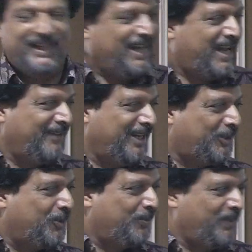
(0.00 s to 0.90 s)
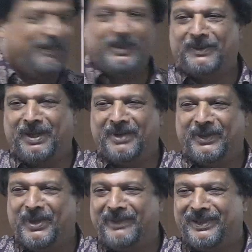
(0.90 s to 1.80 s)
in having two people from
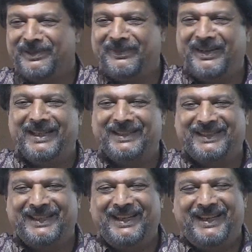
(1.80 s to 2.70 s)
two different fields